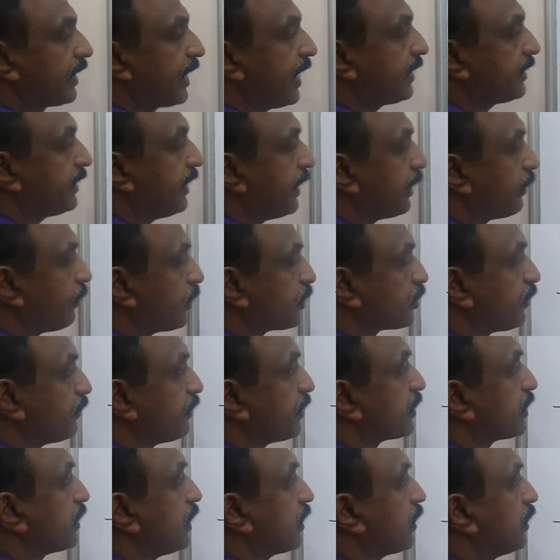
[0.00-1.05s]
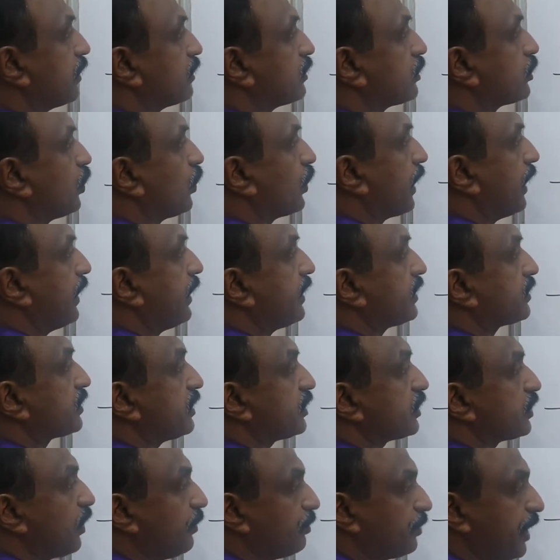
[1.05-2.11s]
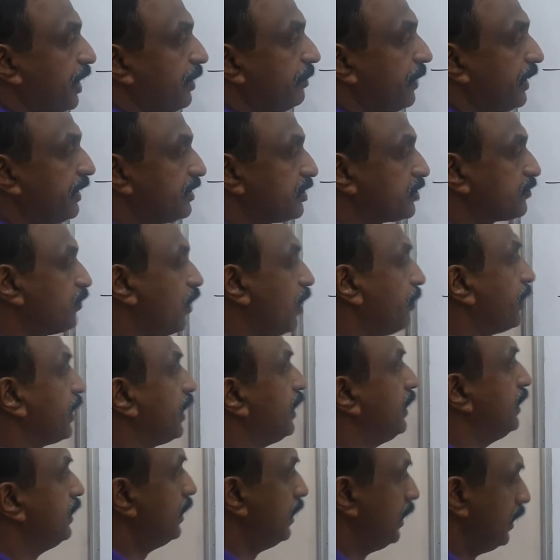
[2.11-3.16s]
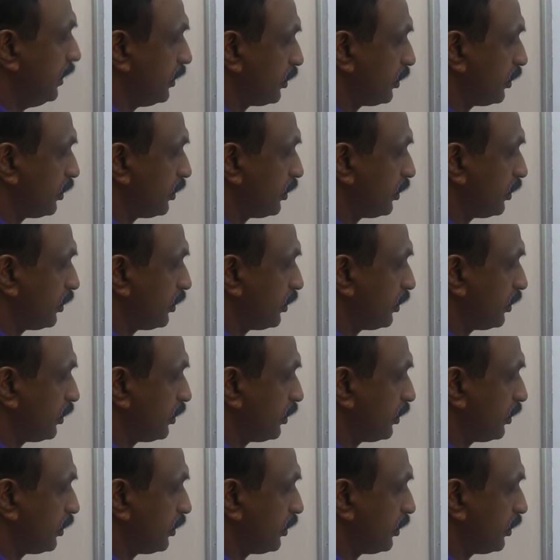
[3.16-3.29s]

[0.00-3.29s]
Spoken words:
write the equation of the circle. So radius is obtained by this formula.